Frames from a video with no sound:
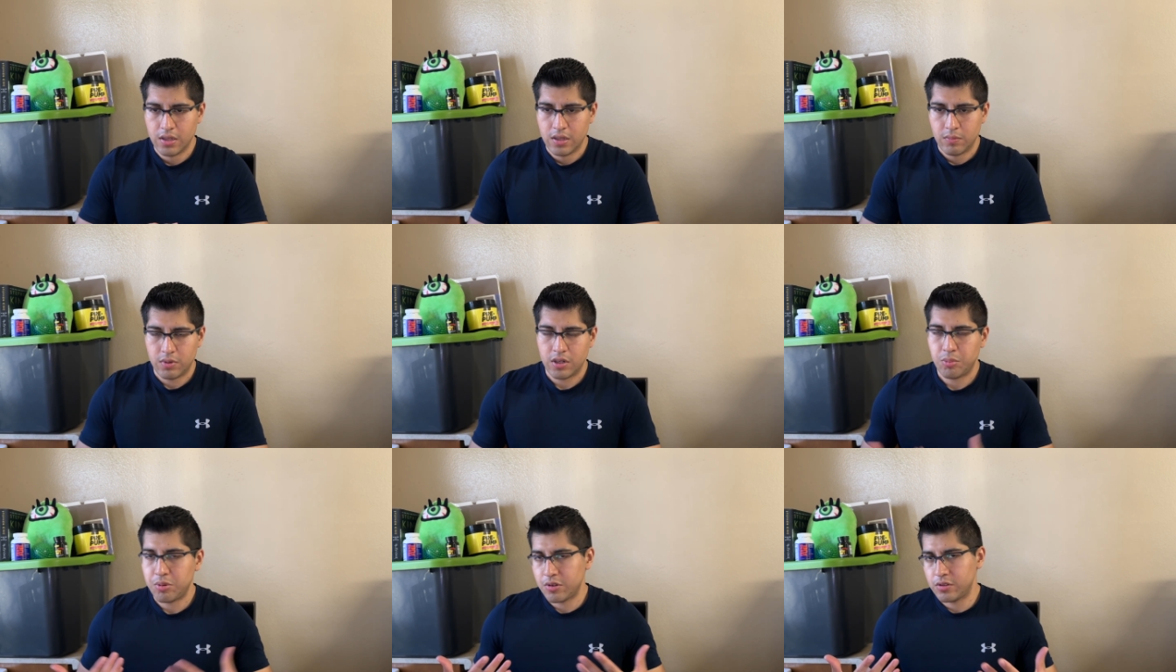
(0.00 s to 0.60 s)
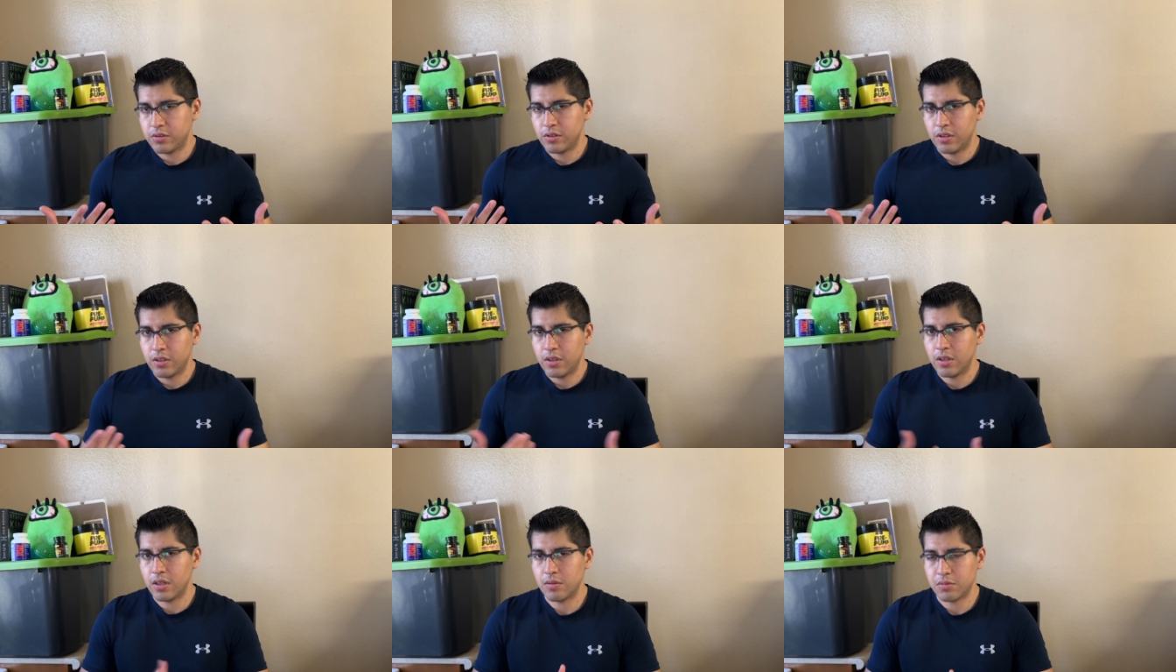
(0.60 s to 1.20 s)
But I personally
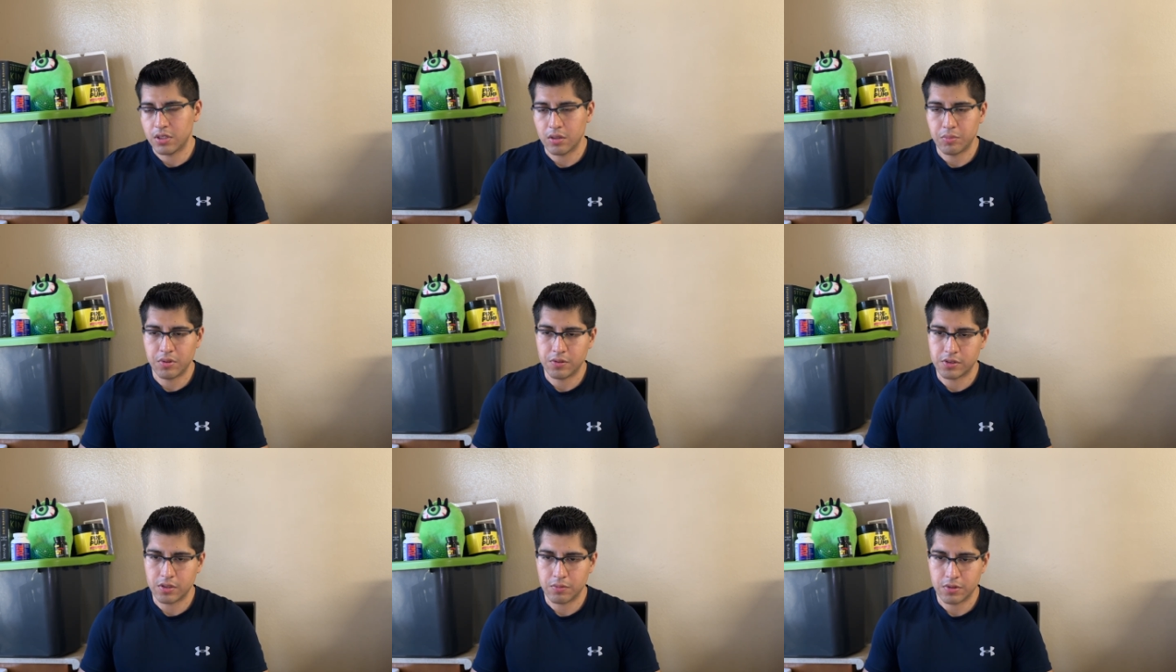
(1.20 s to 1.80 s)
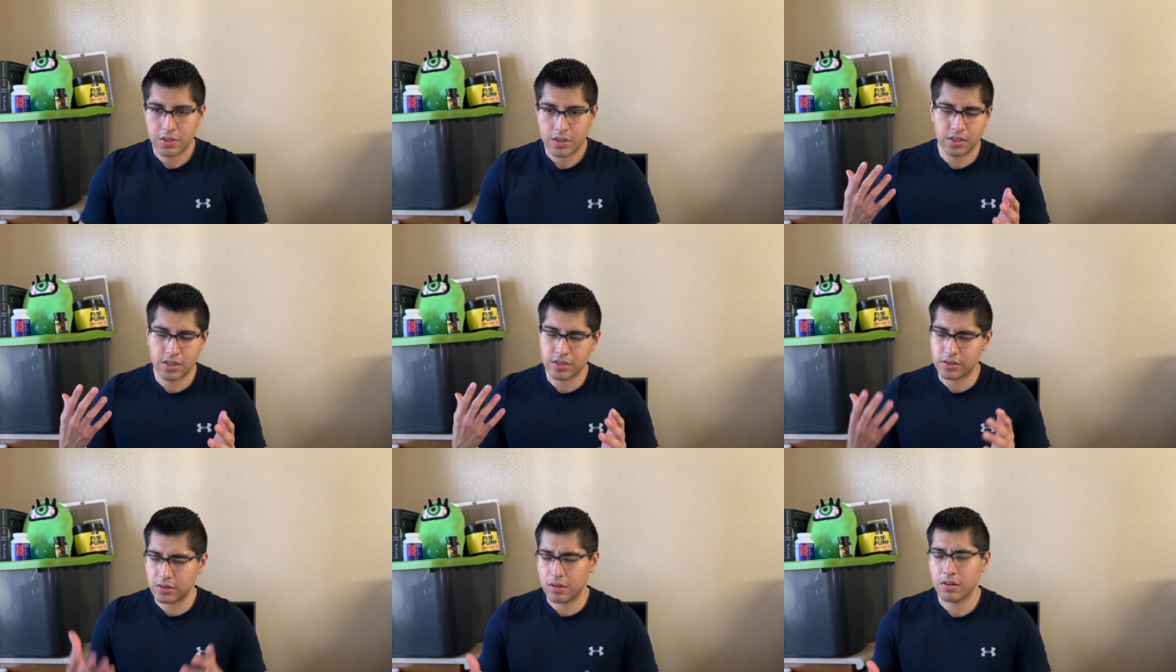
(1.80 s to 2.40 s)
would not be upset with that.
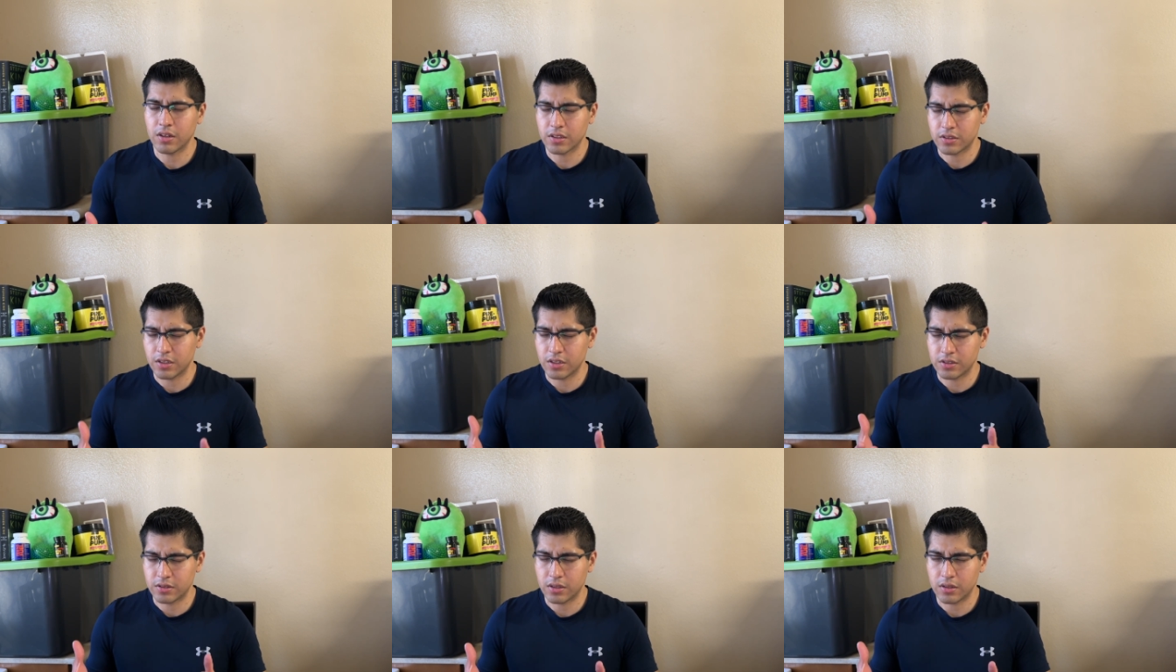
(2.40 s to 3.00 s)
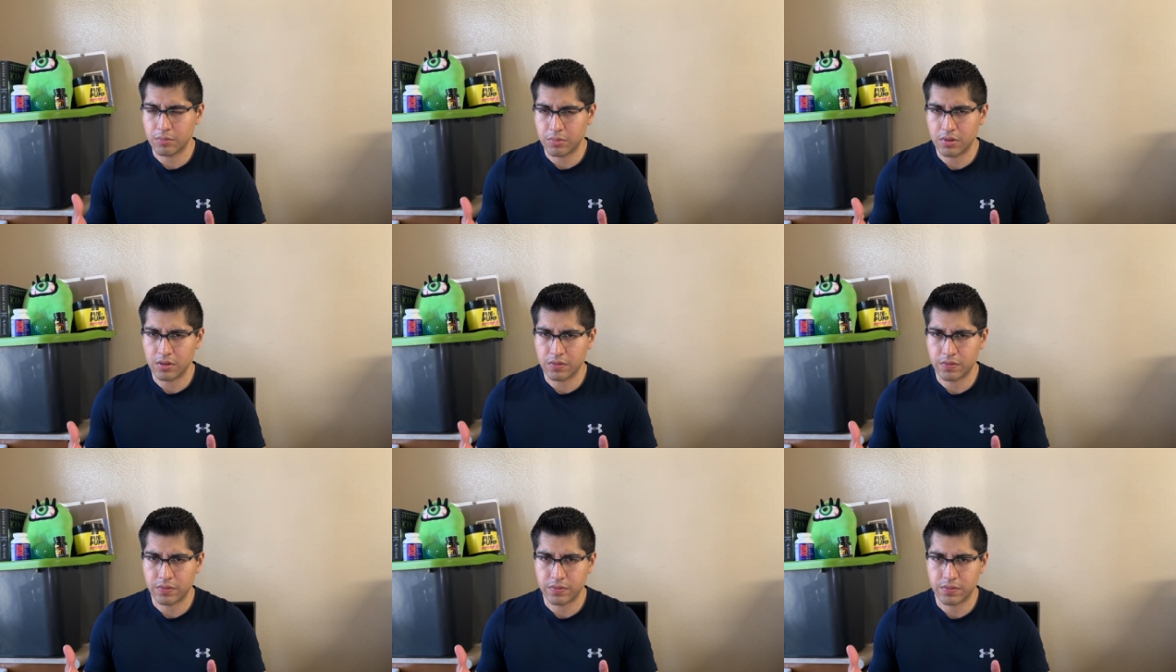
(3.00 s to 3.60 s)
As long as it is not
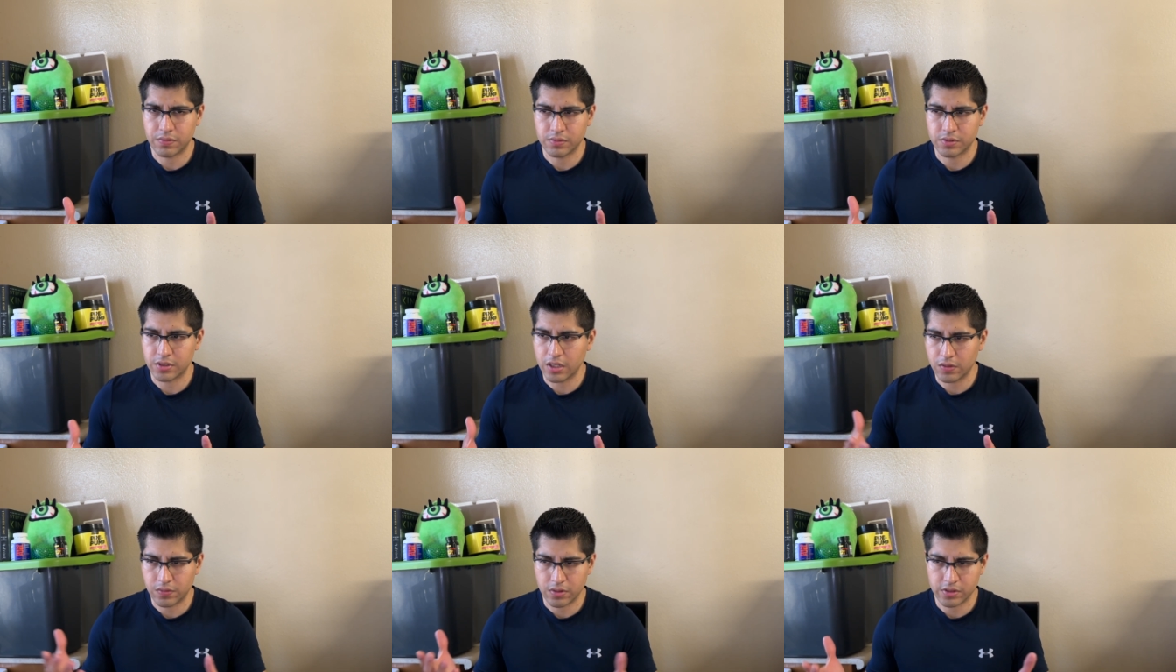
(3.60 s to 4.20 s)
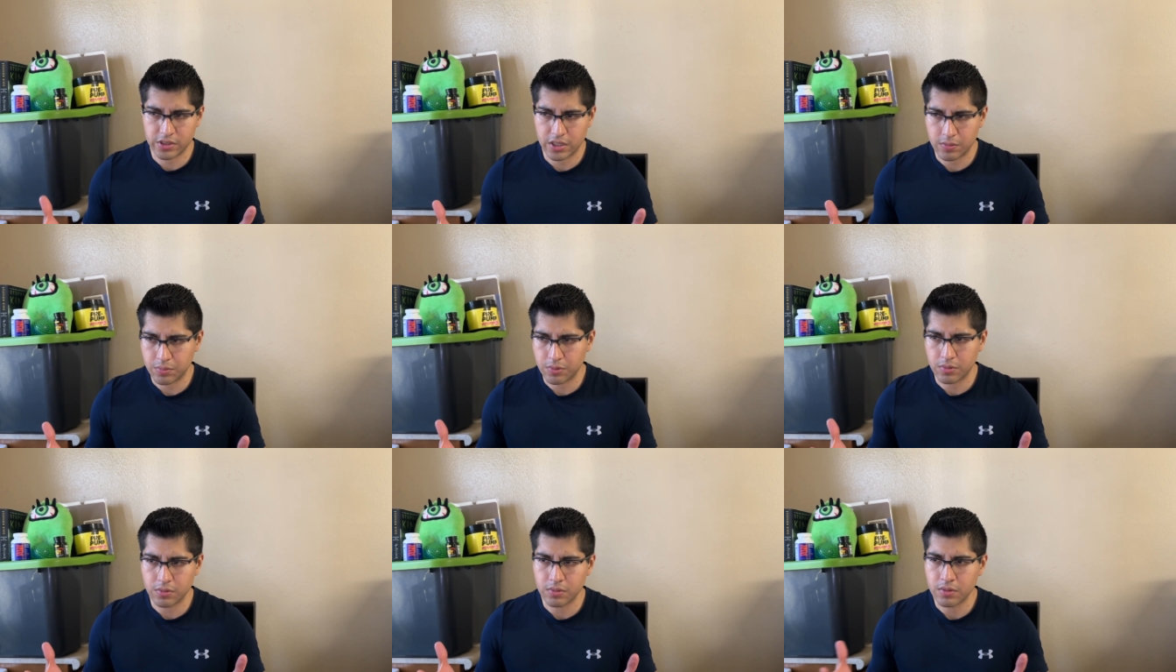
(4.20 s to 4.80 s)
above, say for
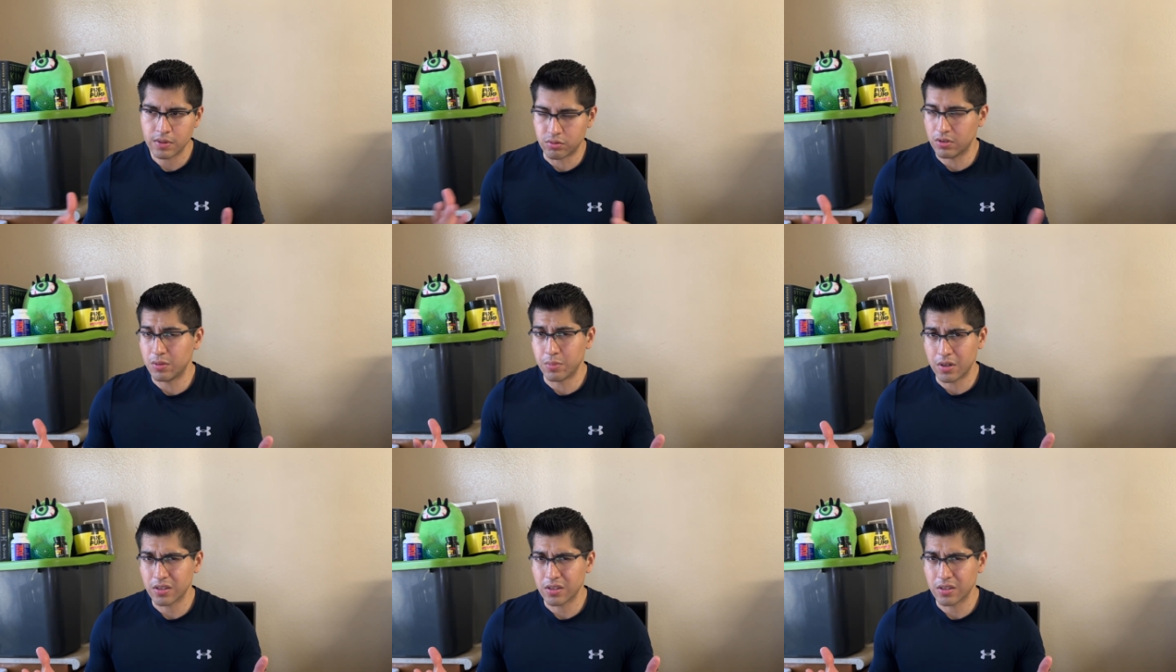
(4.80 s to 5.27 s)
example, $20.